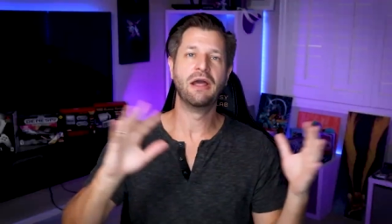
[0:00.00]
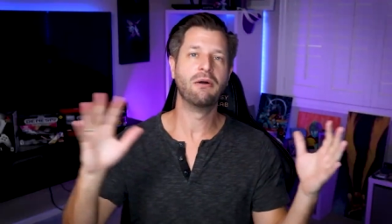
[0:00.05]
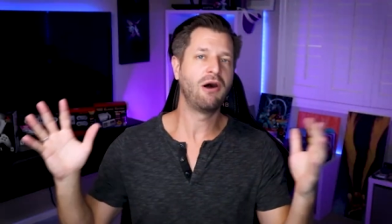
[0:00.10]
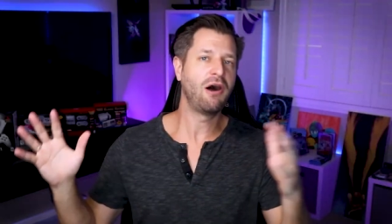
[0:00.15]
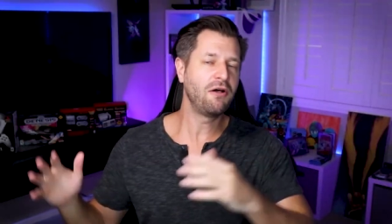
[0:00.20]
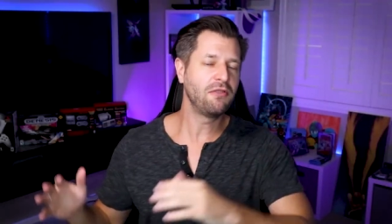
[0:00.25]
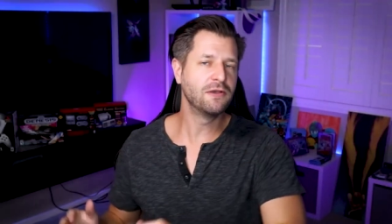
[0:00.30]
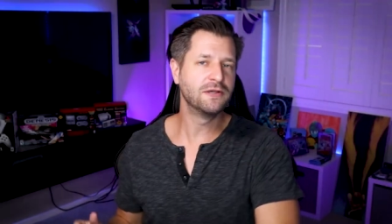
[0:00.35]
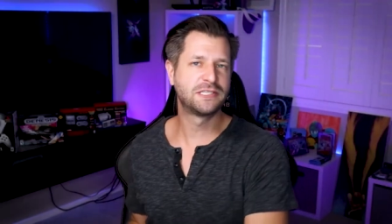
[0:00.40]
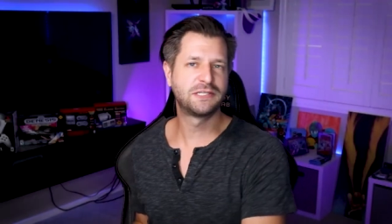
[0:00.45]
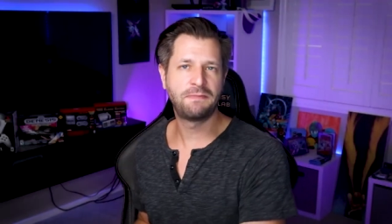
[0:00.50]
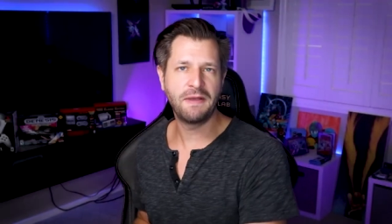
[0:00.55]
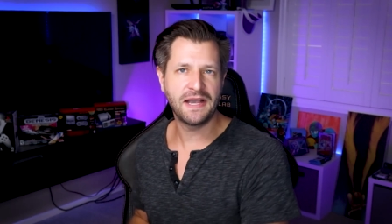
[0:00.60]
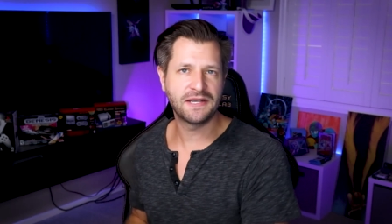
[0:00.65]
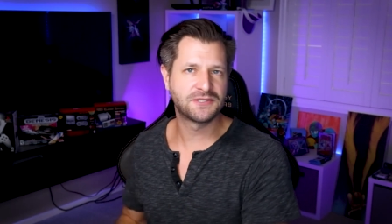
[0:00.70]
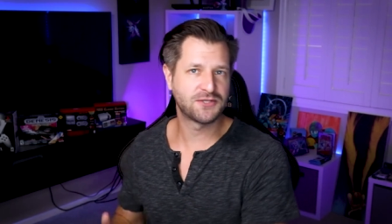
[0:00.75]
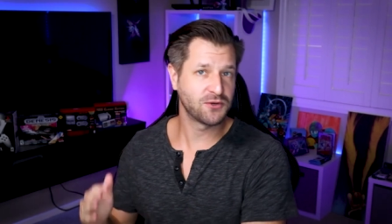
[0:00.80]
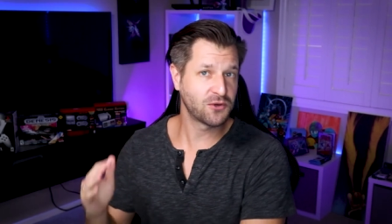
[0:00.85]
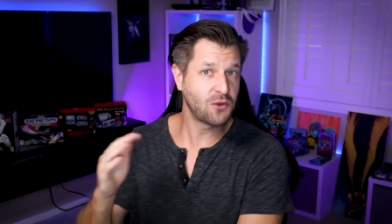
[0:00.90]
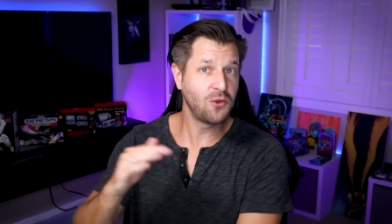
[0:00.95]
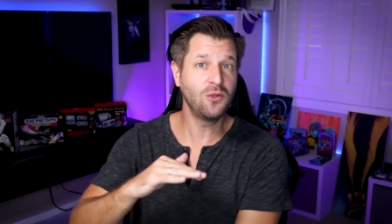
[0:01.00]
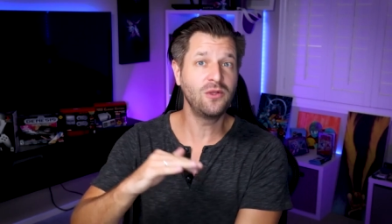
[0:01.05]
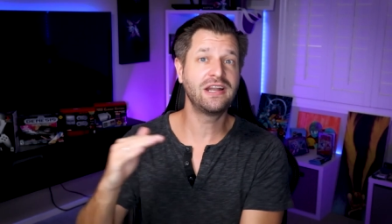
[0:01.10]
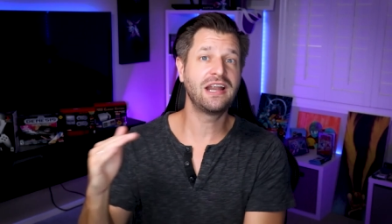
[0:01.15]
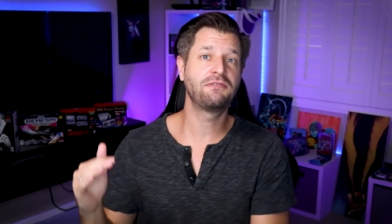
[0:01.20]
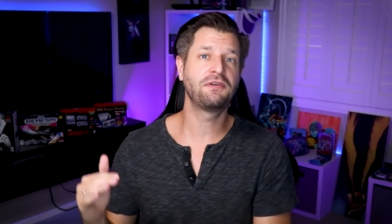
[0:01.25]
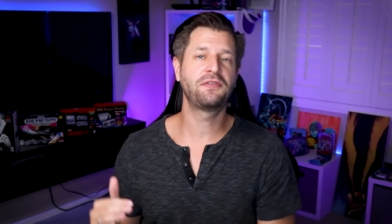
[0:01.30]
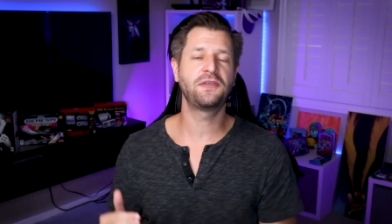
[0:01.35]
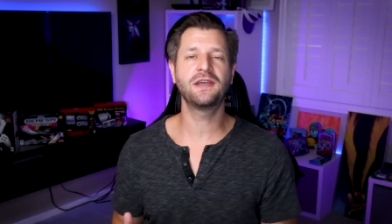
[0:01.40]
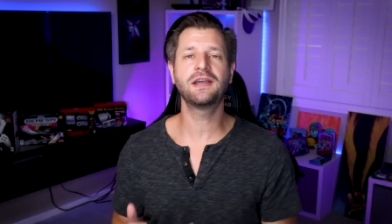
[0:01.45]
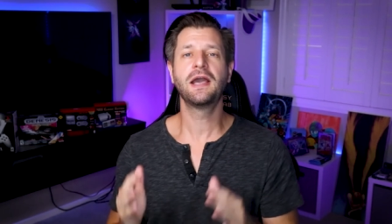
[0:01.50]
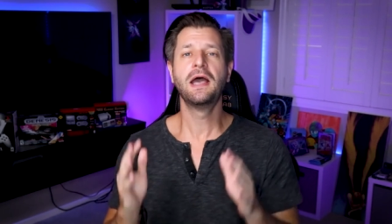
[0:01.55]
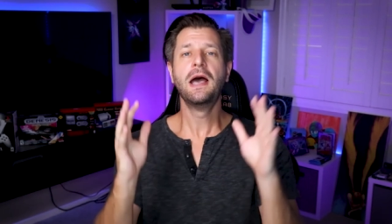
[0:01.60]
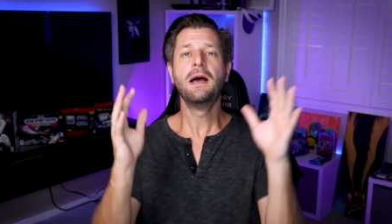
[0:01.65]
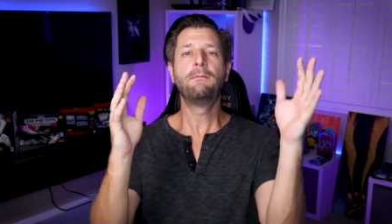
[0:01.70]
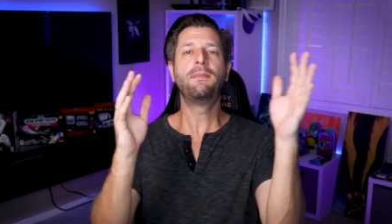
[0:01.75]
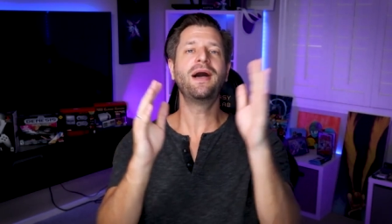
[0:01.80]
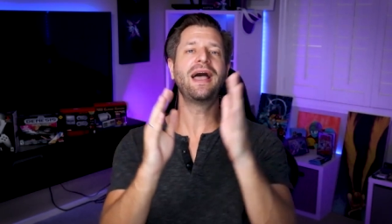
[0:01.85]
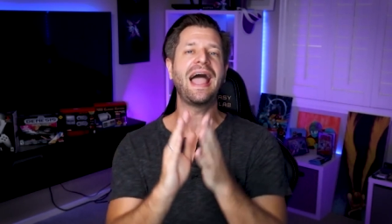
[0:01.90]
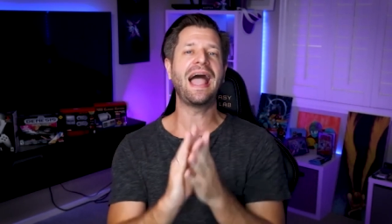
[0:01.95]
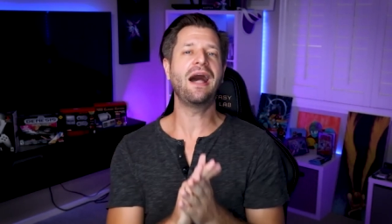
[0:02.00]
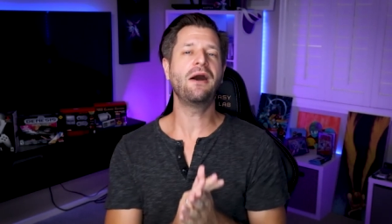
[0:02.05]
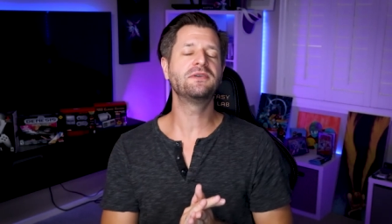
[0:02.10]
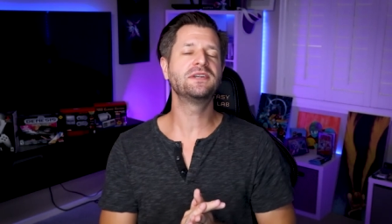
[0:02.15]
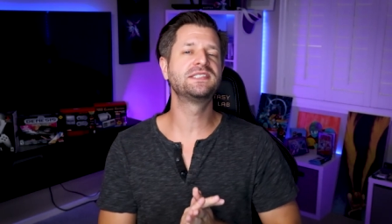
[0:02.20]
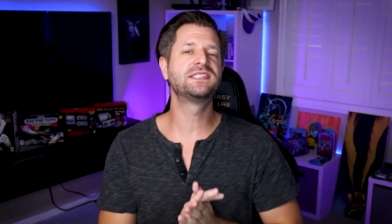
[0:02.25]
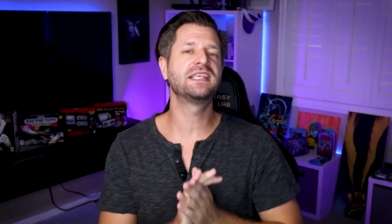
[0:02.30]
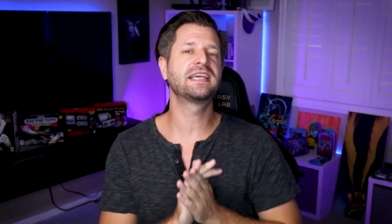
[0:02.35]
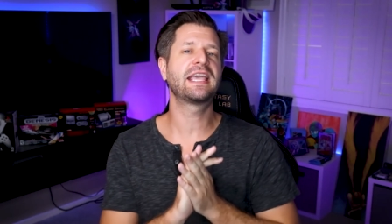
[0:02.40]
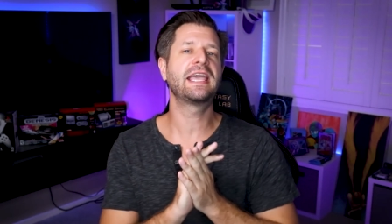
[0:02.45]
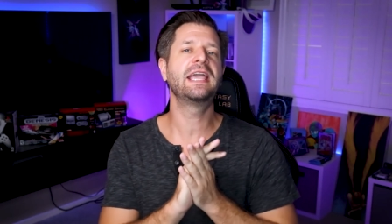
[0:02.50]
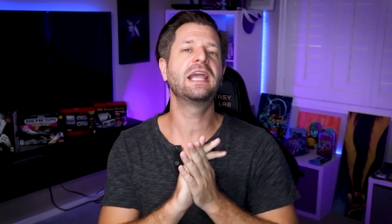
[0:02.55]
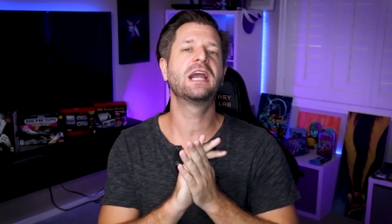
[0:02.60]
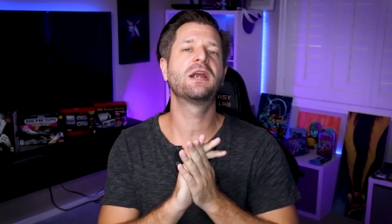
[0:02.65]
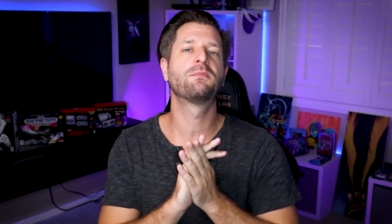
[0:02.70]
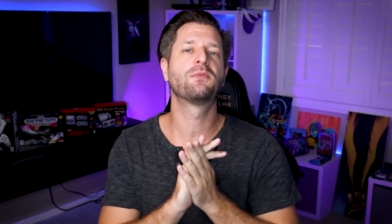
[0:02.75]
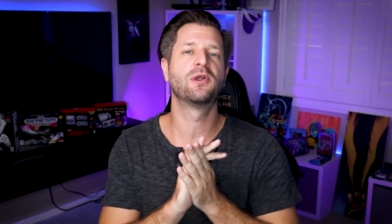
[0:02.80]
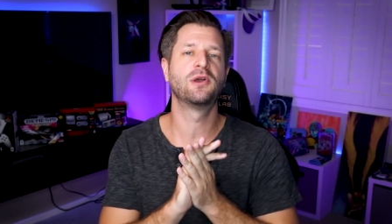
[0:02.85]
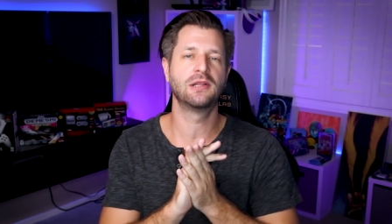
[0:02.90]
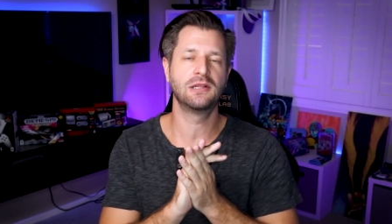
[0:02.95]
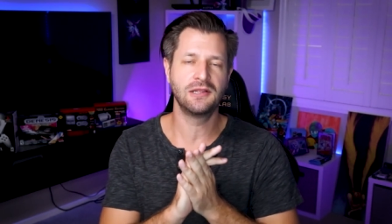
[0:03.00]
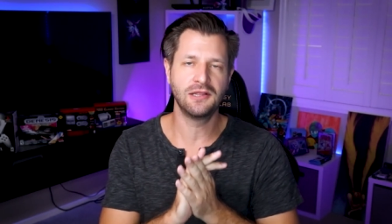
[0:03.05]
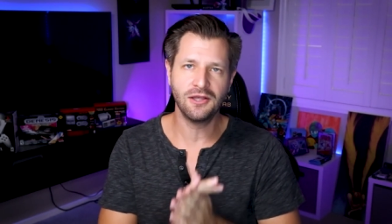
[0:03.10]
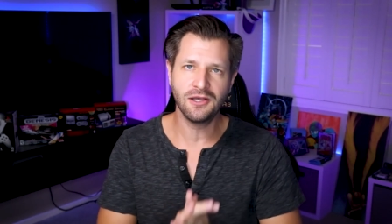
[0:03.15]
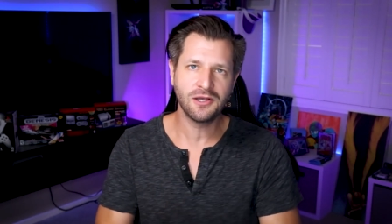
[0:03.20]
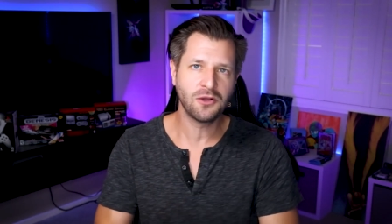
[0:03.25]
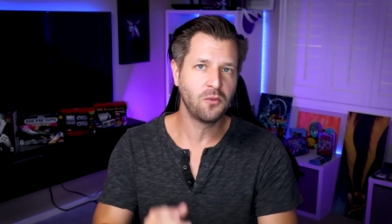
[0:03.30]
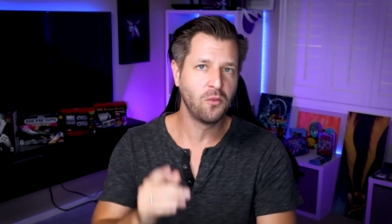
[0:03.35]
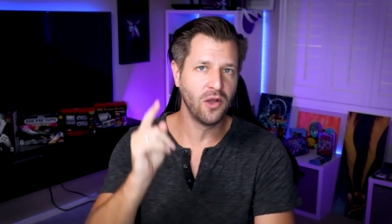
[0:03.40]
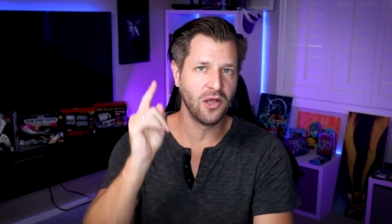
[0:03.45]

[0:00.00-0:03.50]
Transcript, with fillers: Now all those specs are cool and everything, but how does the camera look?